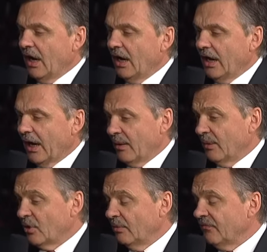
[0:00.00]
Uh,
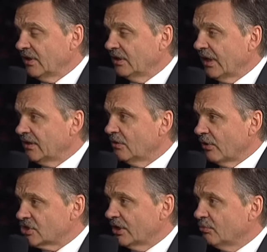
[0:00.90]
I, am confident that in
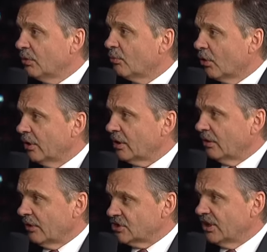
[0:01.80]
Russia it will work.
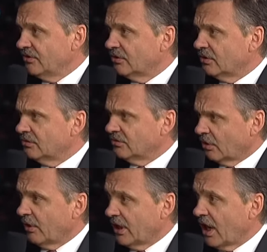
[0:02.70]
Uh, Russia is a, is
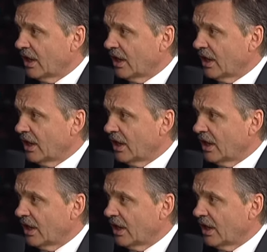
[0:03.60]
a, great